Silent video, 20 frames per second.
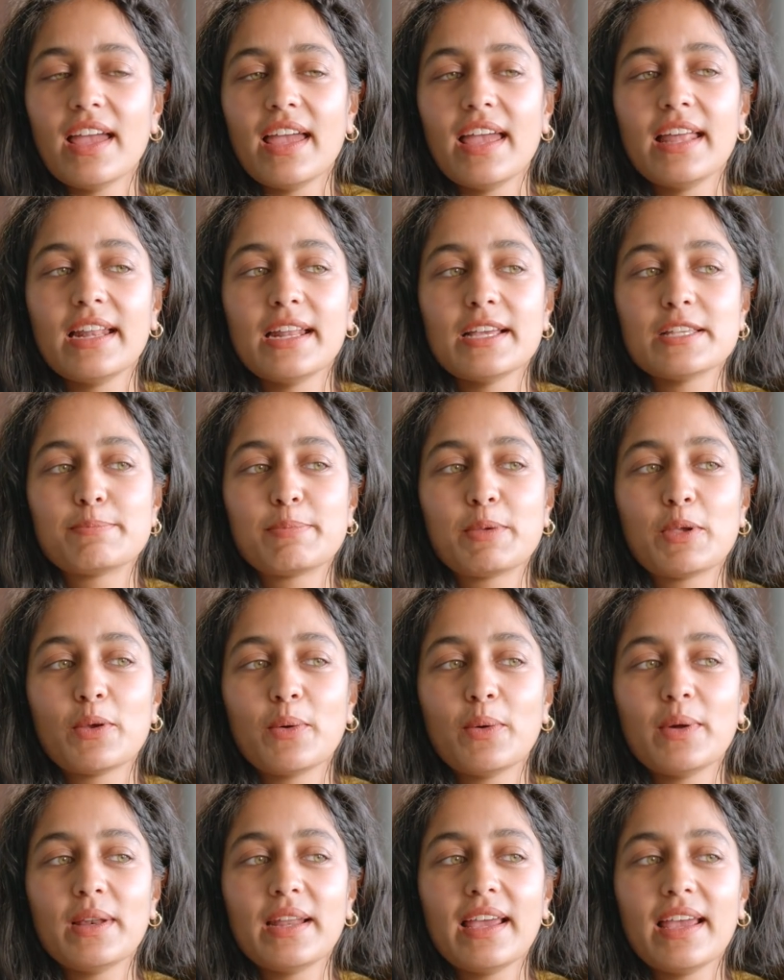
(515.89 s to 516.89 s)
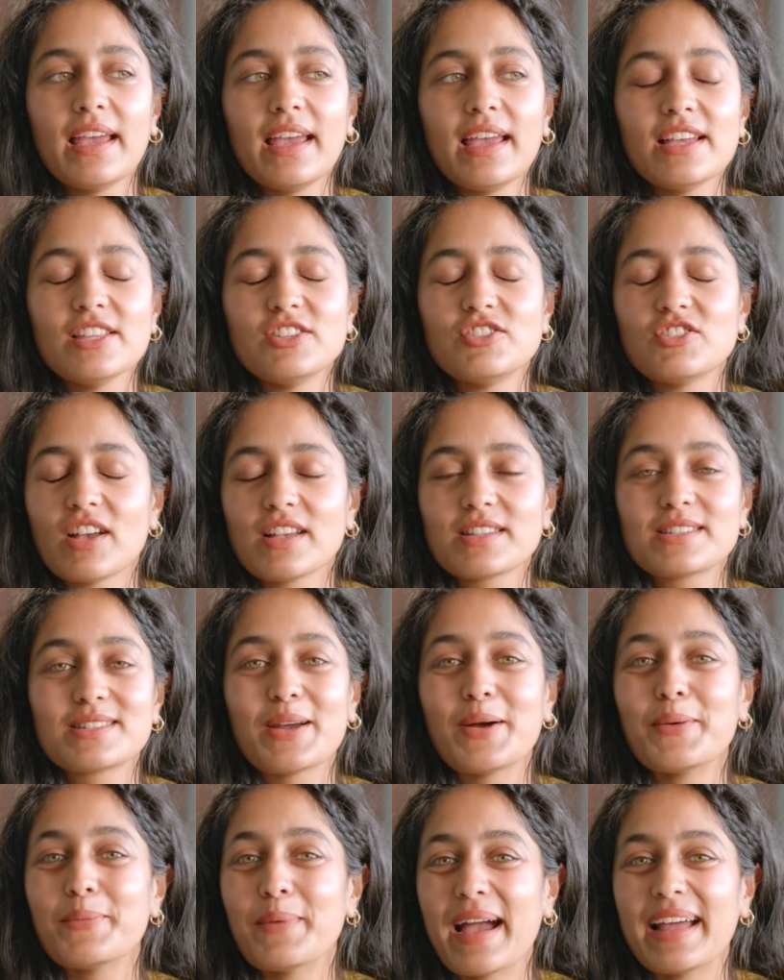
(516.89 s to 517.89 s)
It is purely just
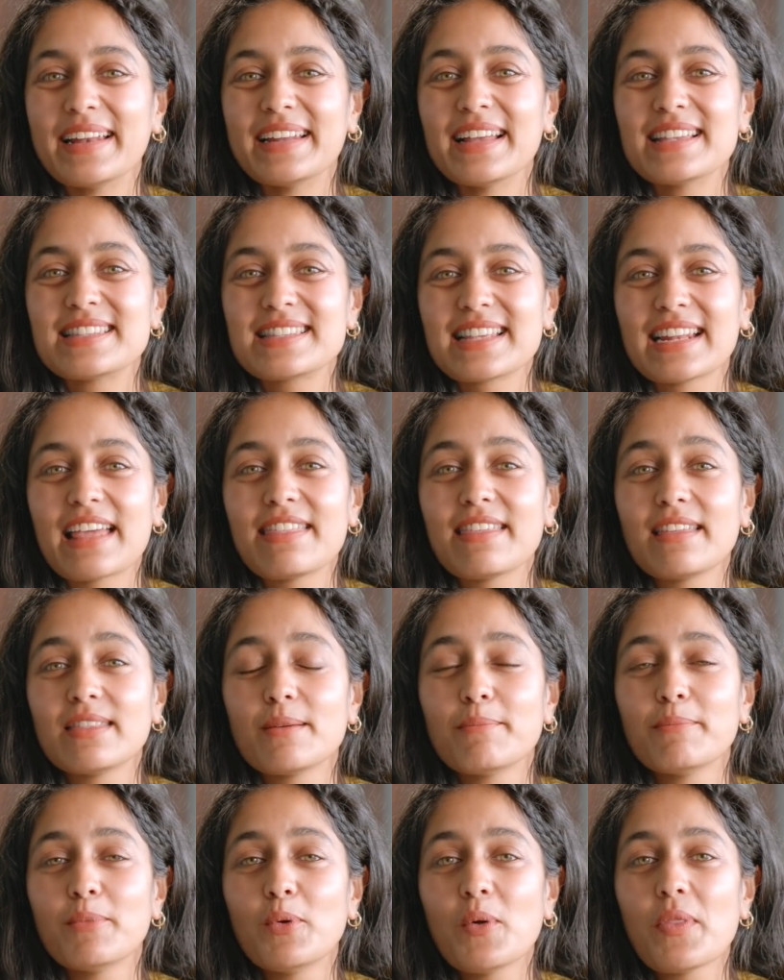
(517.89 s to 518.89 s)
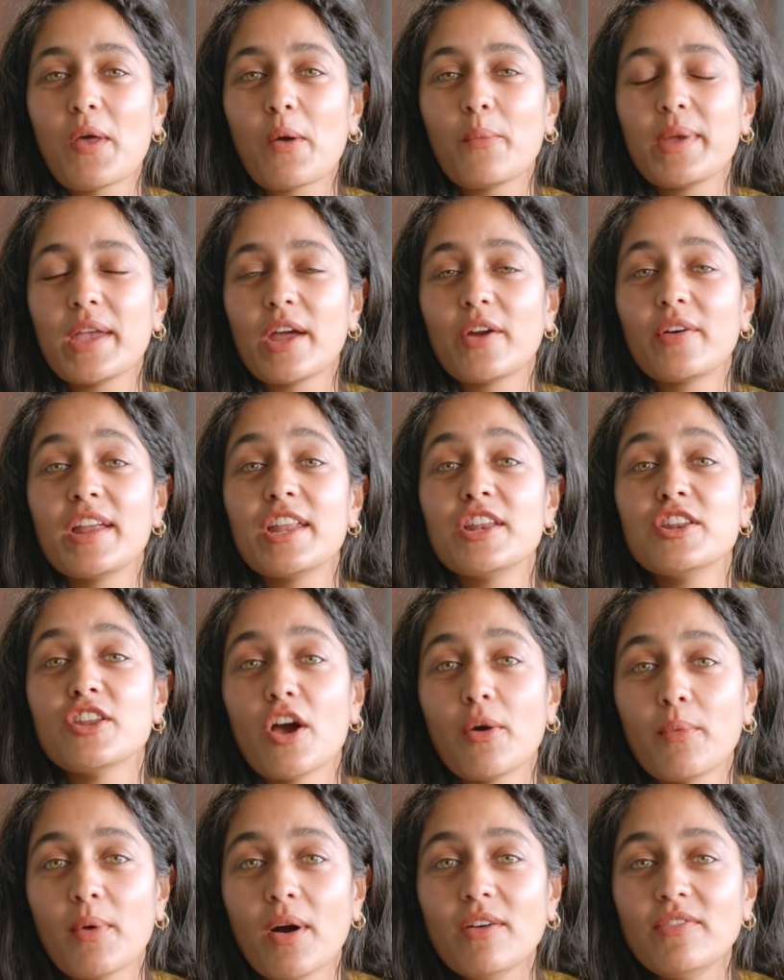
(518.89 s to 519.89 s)
awareness. And I think the more that we are in
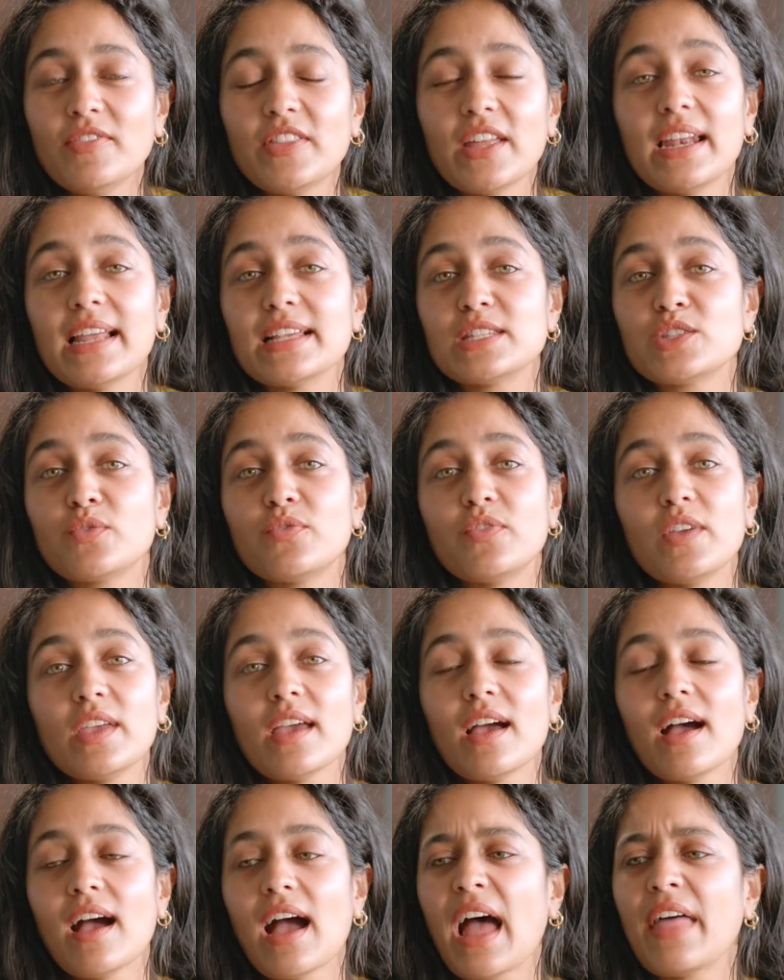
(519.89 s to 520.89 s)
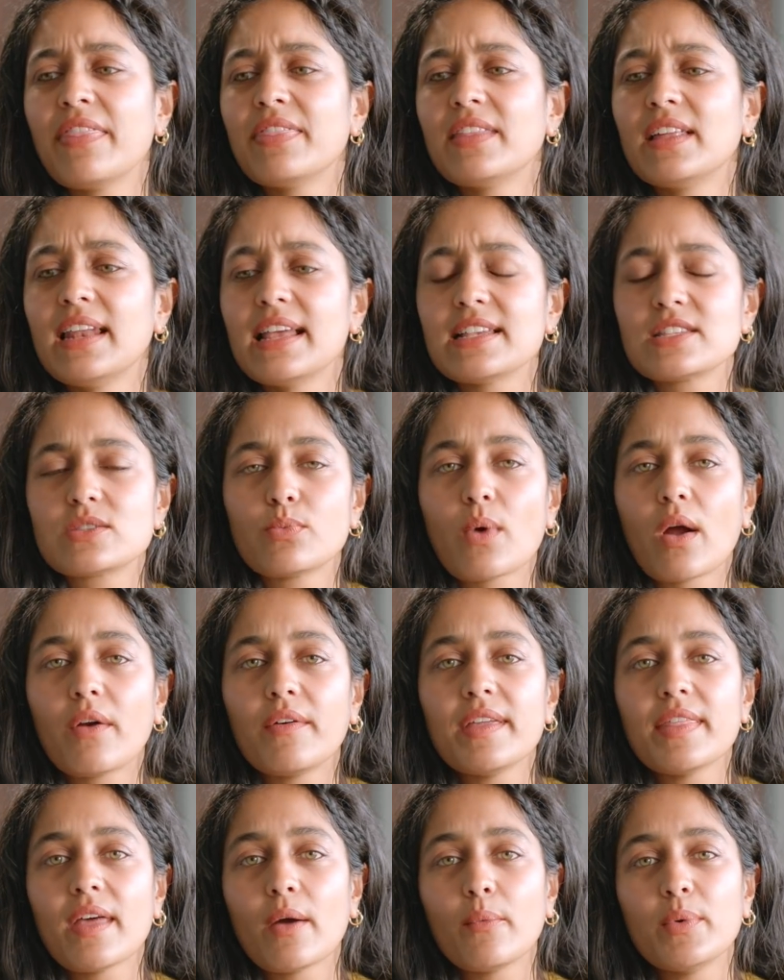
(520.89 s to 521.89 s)
know of, the less fear and the less
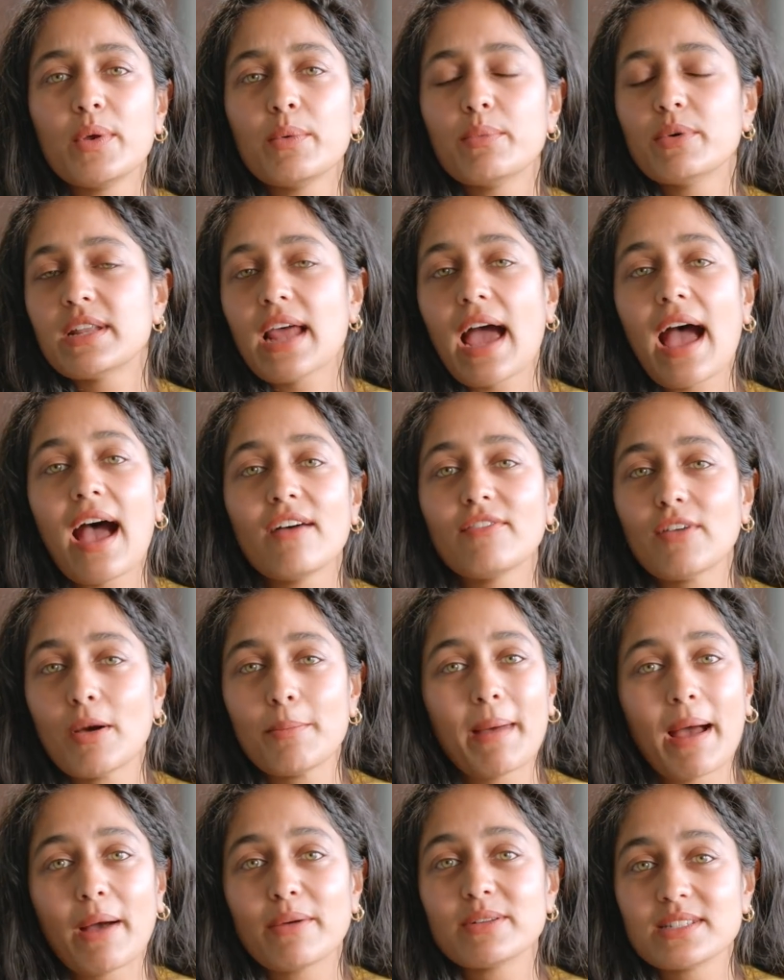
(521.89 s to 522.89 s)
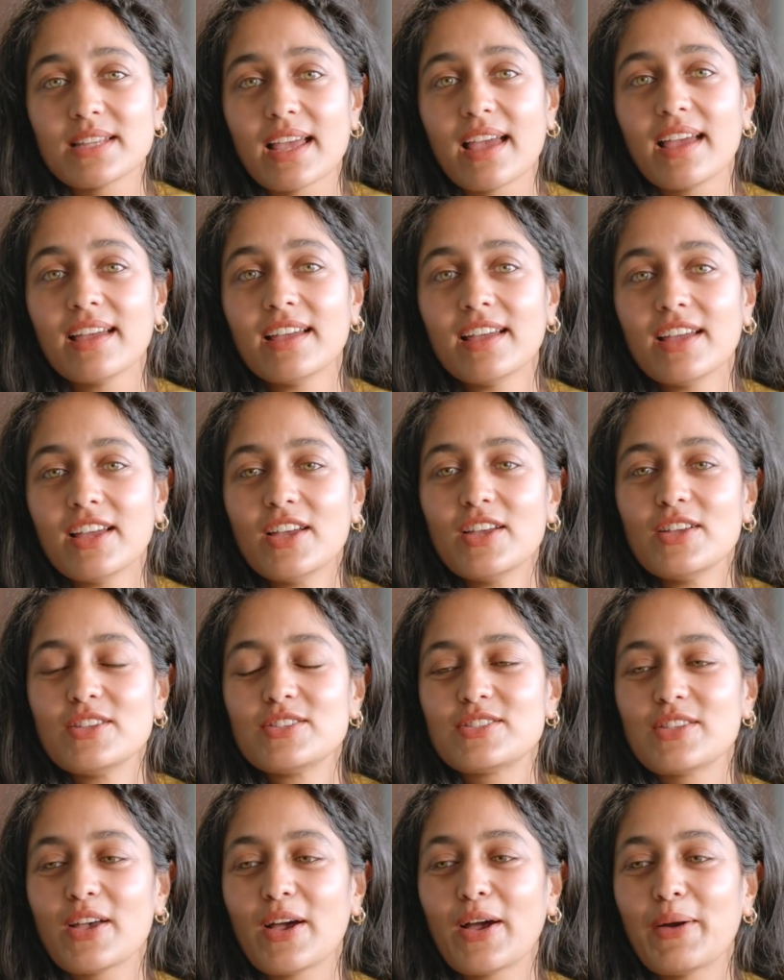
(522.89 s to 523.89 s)
worry that we would have about it.
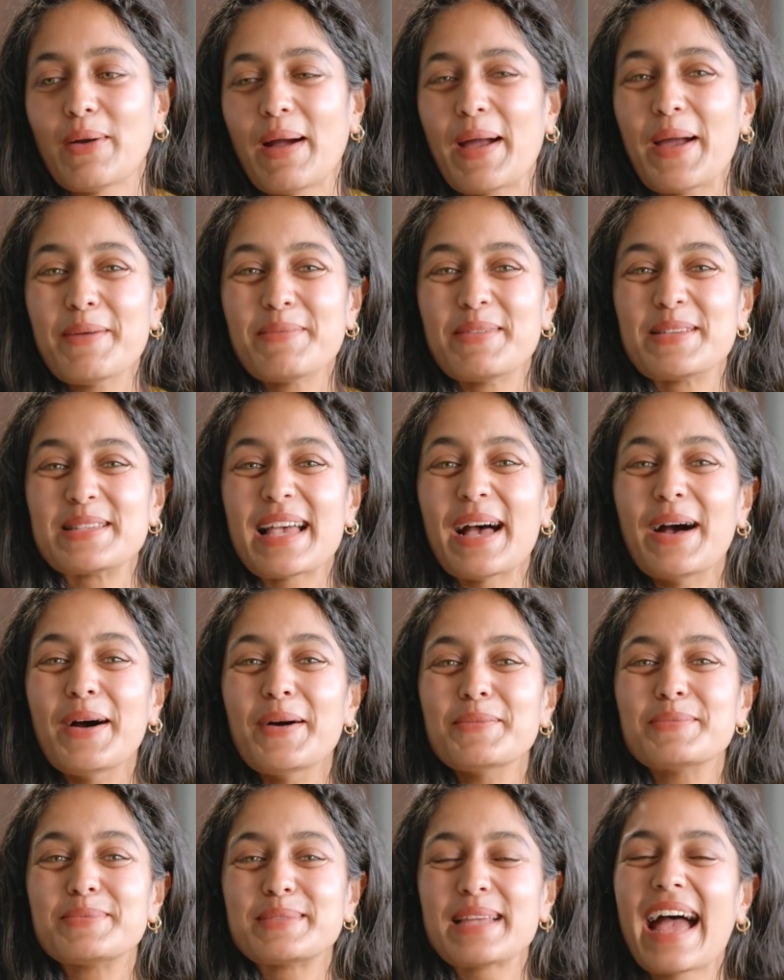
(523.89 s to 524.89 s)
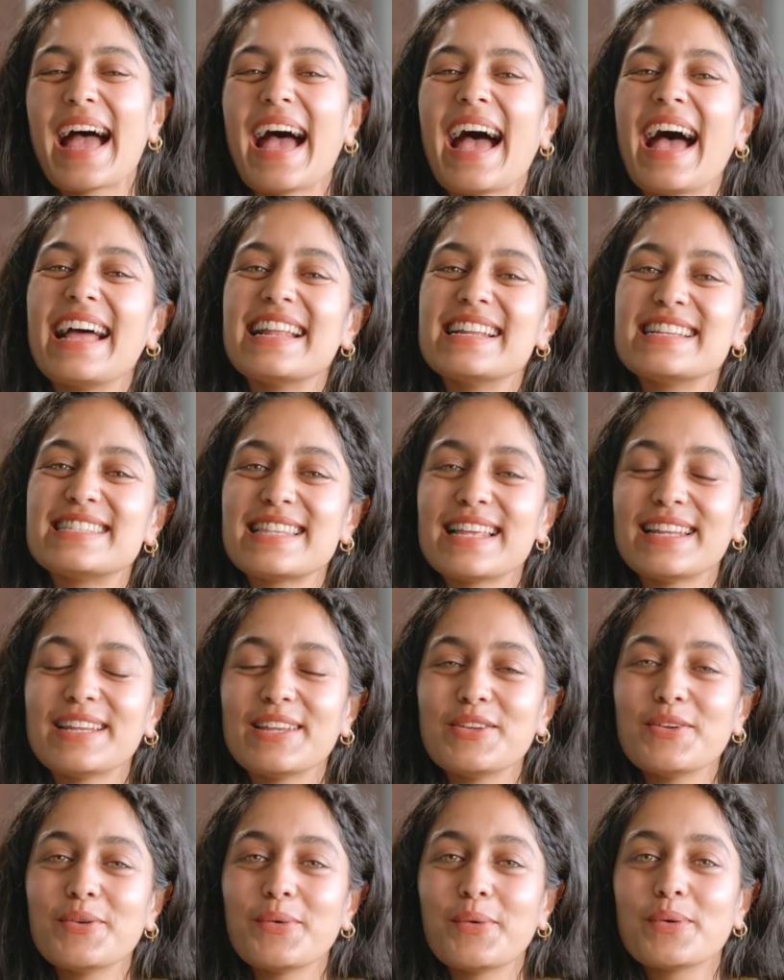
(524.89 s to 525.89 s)
So I hope this helped and
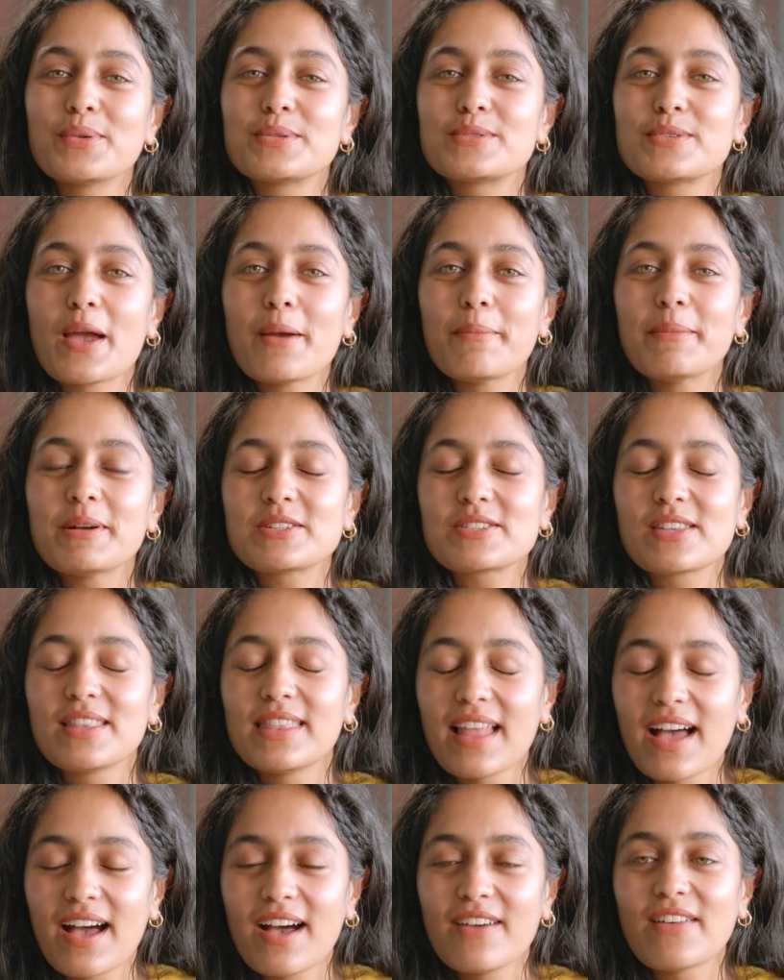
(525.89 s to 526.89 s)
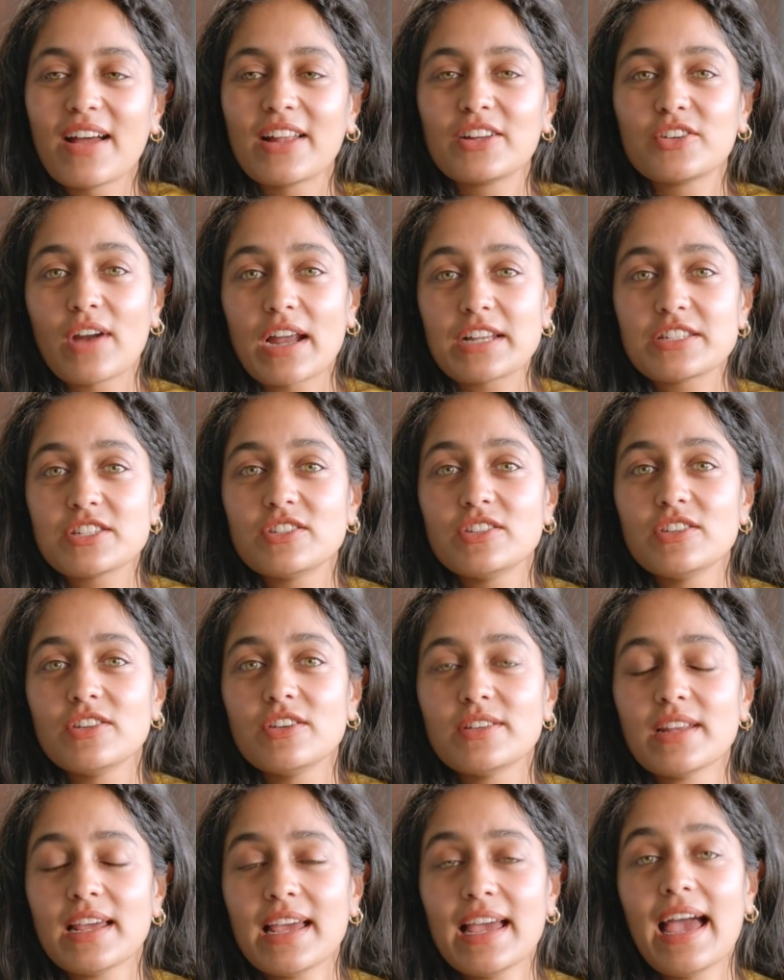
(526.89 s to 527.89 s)
sending you all so much love and gratitude.